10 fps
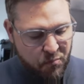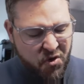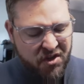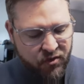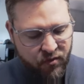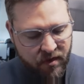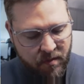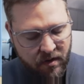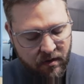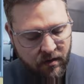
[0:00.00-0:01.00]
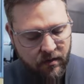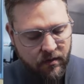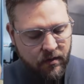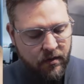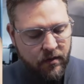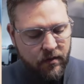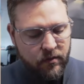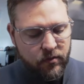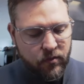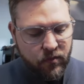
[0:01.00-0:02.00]
pre-screw them in
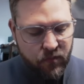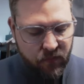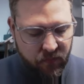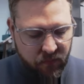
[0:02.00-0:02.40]
to